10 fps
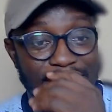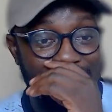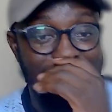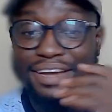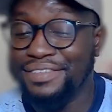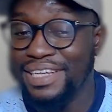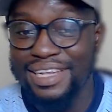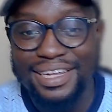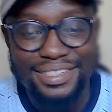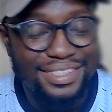And then after
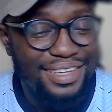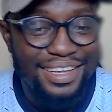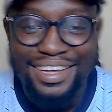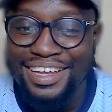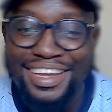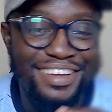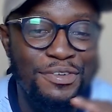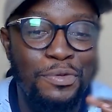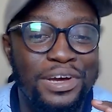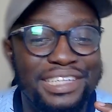that,
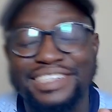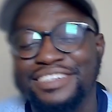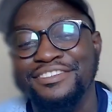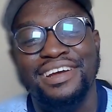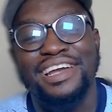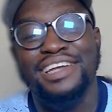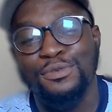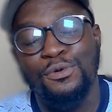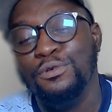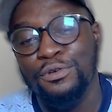we were just trying
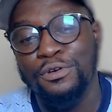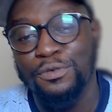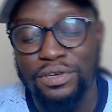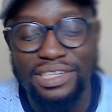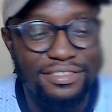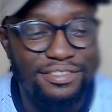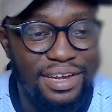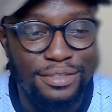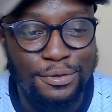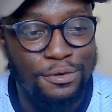to hold on. We are just
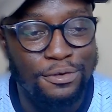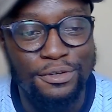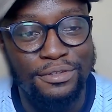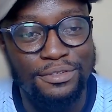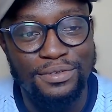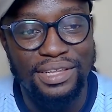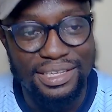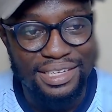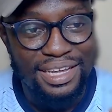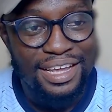trying to hold on to
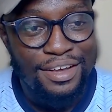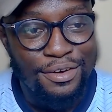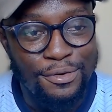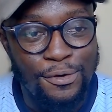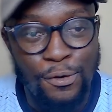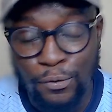that goal.